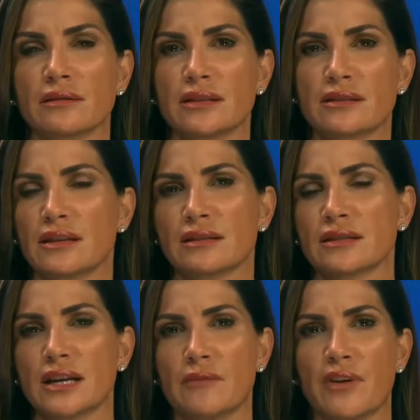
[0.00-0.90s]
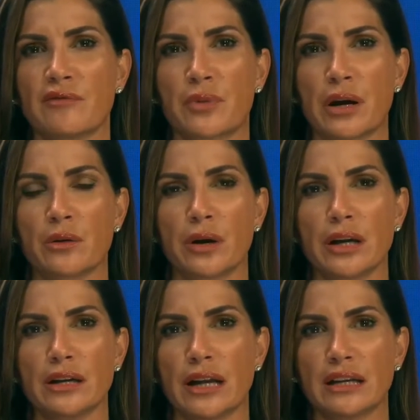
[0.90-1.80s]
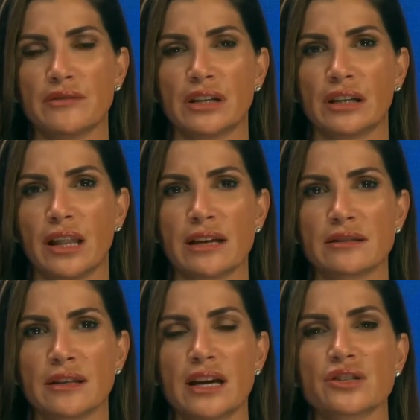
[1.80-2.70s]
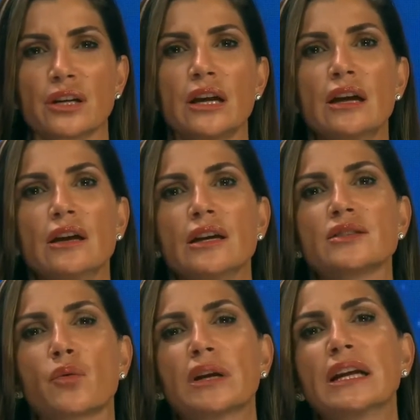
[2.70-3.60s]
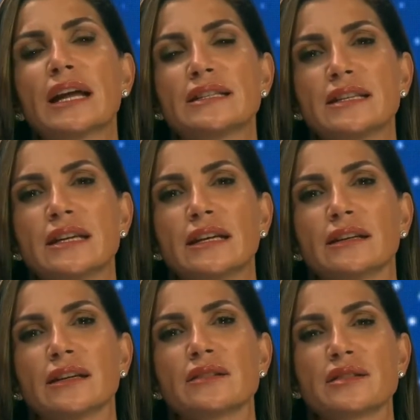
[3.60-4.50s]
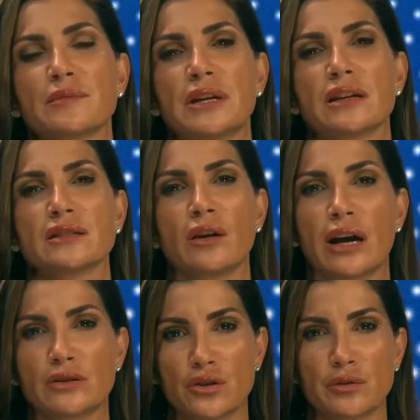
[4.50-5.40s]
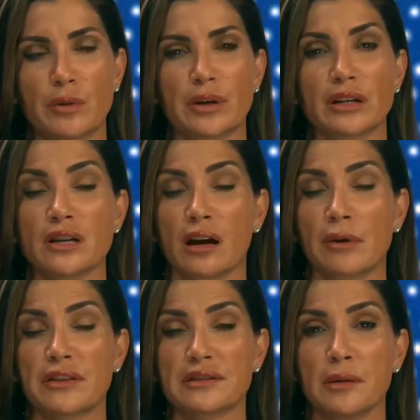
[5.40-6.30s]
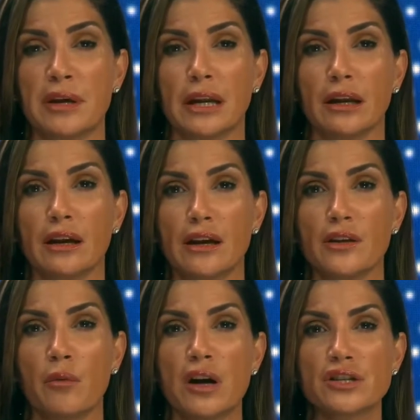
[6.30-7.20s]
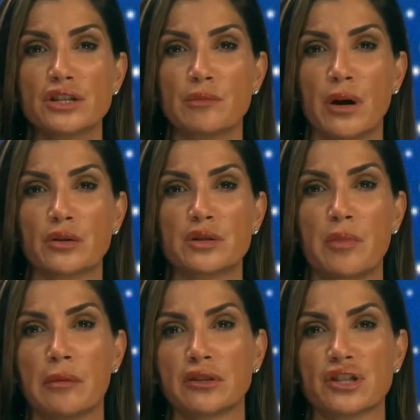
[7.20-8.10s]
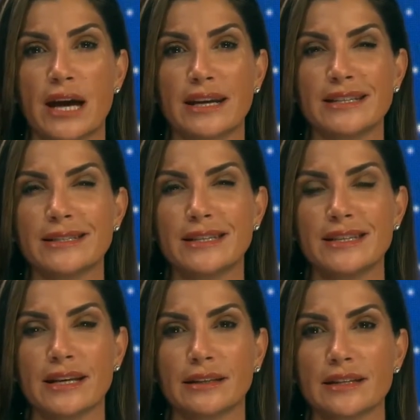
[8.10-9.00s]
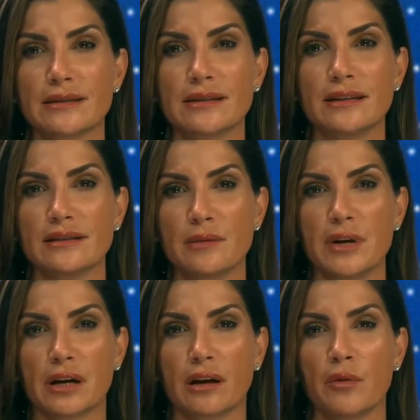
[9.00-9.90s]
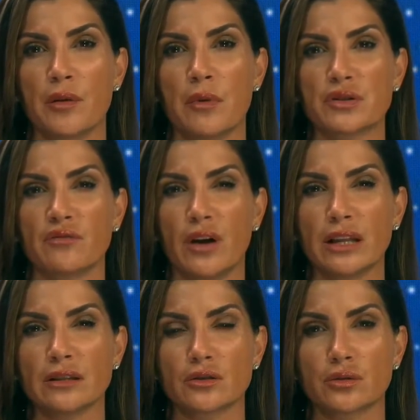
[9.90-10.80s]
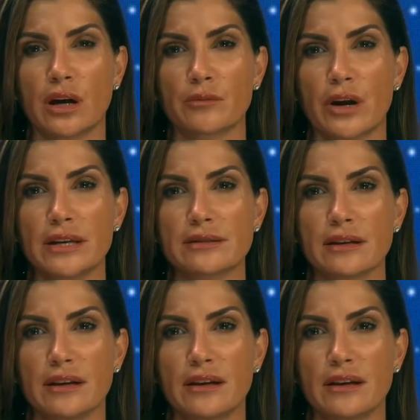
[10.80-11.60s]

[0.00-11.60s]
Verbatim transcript: list it as a top five priority, not even in the last election. In 2019, here's something else. You know, I told you we were going to talk about this in a minute. The Washington Post published data detailing the cities in America with the most violent crime rates.